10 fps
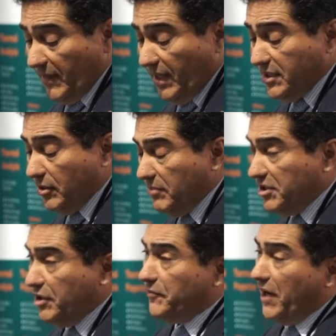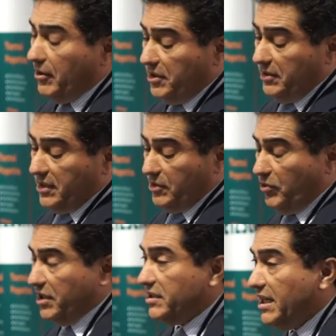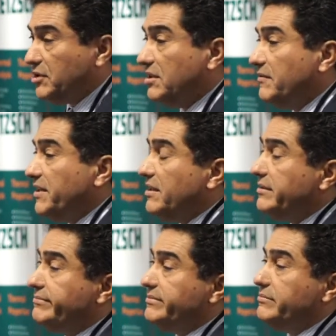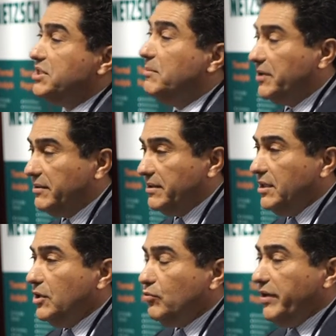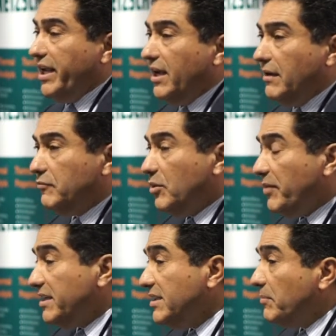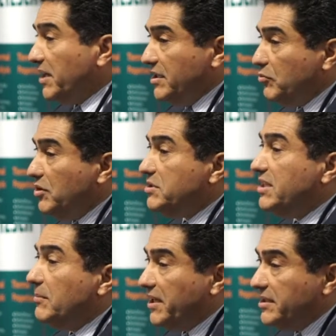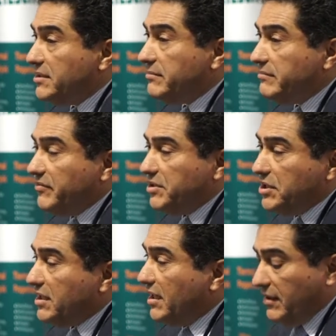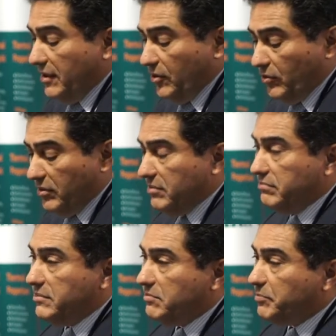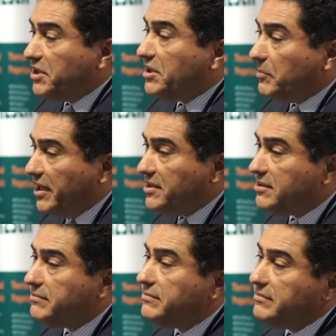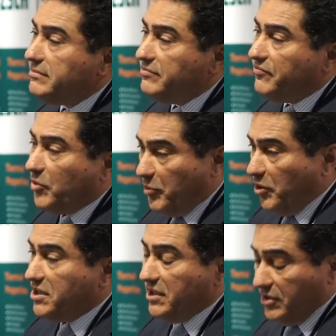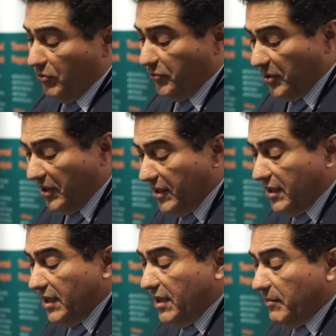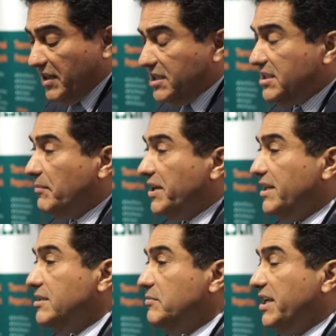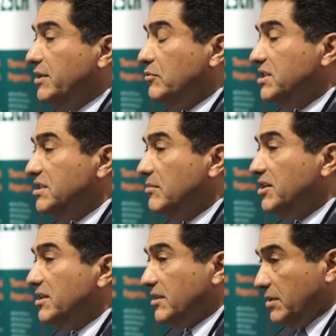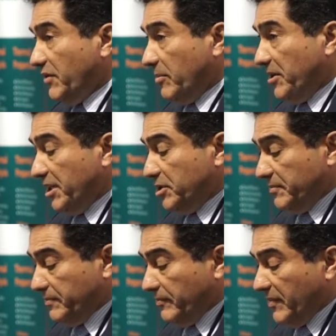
And so let me show you how does it work. It's actually very simple. We make templates. We use templates. They're just like the old printing plates for books and so forth. But this template is made using semiconductor fabrication.